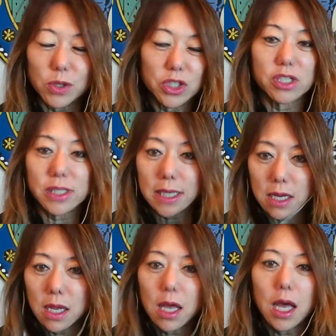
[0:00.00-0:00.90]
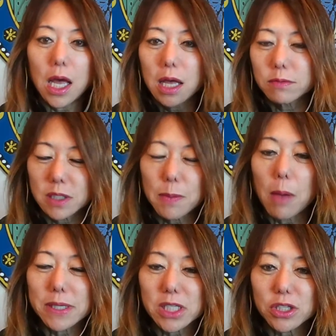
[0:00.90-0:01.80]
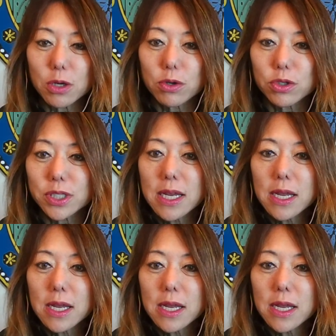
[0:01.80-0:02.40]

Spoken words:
which is small business owners,